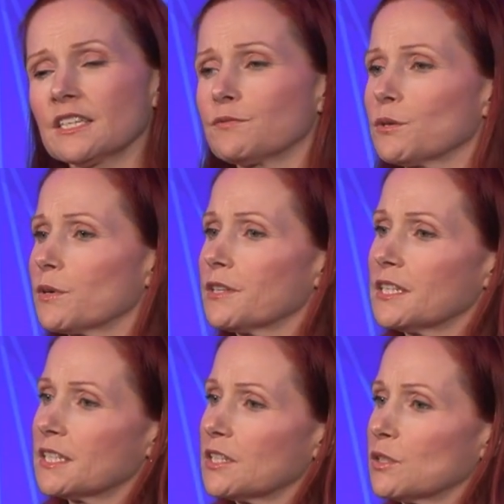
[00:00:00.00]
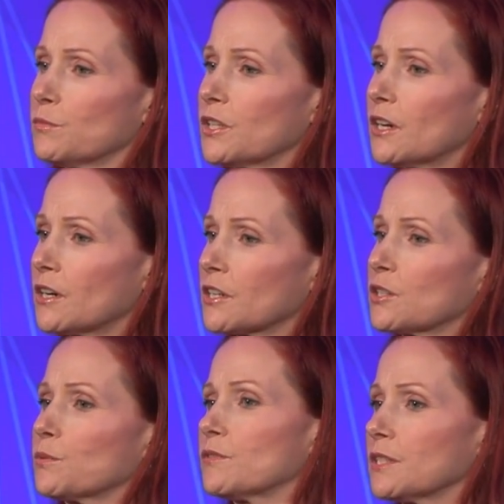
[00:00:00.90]
everywhere these systems are?
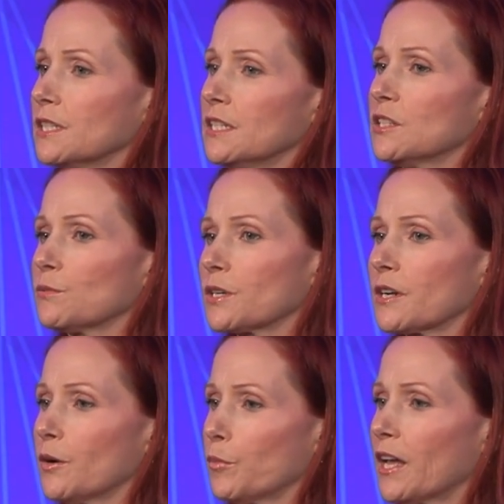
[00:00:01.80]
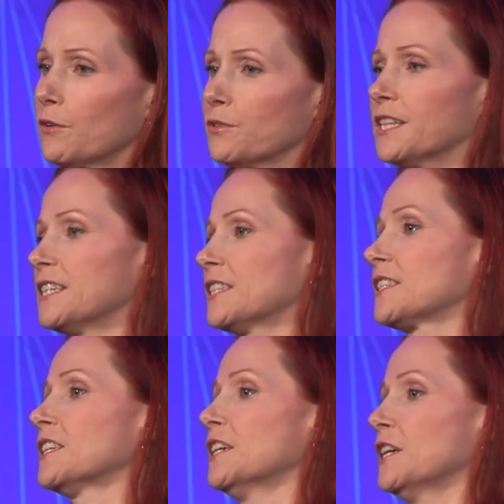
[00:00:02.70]
Because we really need to work out a plan for this.